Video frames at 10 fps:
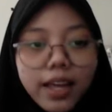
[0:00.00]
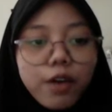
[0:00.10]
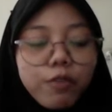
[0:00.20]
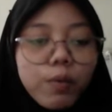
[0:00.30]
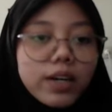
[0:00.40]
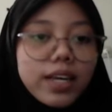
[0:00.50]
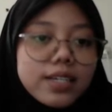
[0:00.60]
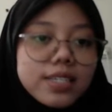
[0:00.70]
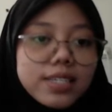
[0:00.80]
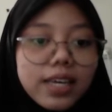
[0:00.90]
as everyone
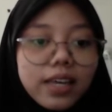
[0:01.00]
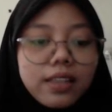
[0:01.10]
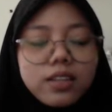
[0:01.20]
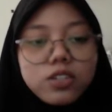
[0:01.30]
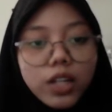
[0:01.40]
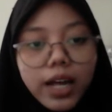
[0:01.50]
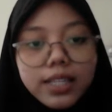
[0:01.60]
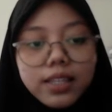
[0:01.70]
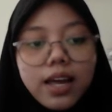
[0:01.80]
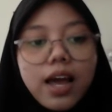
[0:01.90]
can see in the
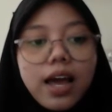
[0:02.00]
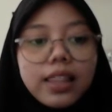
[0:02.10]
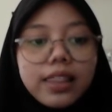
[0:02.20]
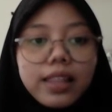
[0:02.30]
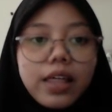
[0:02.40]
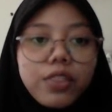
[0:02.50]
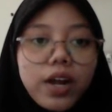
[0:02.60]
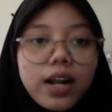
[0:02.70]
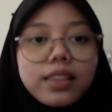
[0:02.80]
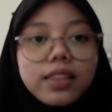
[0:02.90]
slide, that
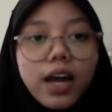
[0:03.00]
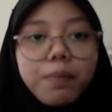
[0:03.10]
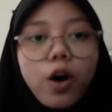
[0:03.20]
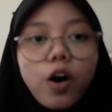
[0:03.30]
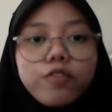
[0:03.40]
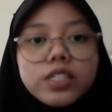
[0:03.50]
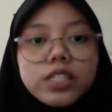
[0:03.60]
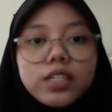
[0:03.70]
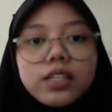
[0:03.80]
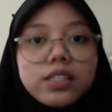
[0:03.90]
there are types of
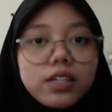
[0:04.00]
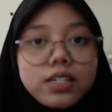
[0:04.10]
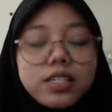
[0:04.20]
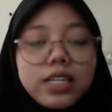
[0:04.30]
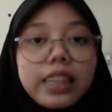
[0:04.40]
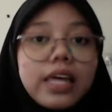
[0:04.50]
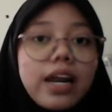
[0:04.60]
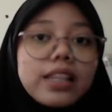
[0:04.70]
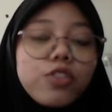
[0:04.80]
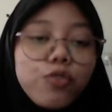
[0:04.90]
digital literacy.
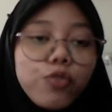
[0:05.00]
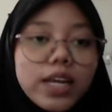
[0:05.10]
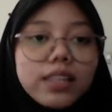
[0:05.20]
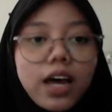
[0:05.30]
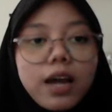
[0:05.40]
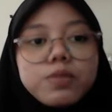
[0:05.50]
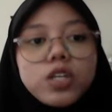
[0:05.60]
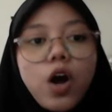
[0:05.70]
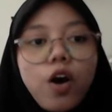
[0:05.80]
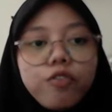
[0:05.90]
There are three
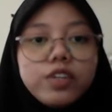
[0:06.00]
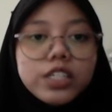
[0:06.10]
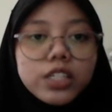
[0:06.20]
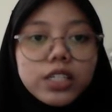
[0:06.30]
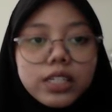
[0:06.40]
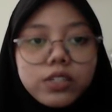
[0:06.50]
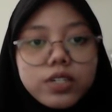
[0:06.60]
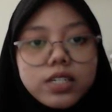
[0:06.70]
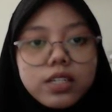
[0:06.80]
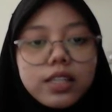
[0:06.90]
types of digital
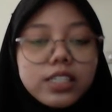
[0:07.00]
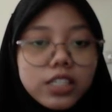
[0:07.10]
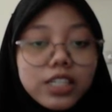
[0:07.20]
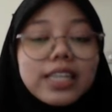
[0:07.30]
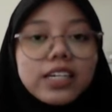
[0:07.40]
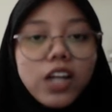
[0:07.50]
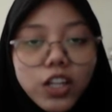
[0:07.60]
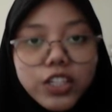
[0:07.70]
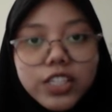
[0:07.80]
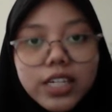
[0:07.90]
literacy, digital
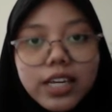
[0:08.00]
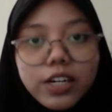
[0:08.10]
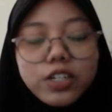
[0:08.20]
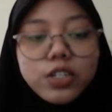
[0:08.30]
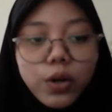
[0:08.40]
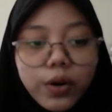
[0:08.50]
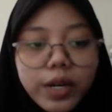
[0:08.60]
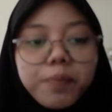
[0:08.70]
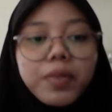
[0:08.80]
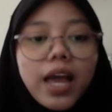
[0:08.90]
technology here,
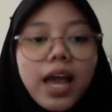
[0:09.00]
sorry.